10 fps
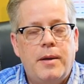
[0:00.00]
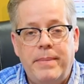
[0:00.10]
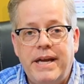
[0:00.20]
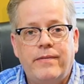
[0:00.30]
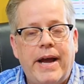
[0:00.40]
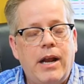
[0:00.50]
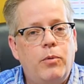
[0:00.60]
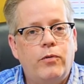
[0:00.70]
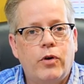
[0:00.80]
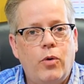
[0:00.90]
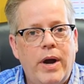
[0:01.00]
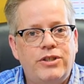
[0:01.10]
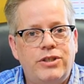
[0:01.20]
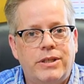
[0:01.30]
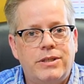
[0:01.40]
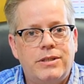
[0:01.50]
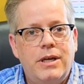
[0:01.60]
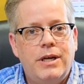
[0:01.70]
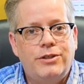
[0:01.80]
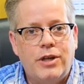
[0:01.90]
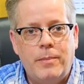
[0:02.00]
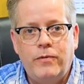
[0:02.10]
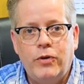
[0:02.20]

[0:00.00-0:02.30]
Be available for questions. Some of